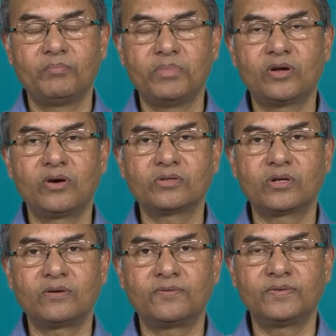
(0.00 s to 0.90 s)
because
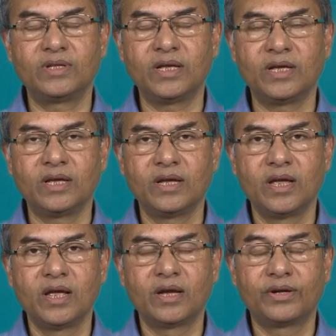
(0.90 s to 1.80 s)
of the
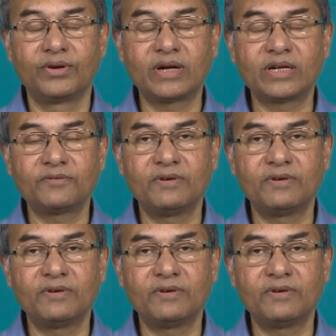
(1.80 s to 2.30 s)
greater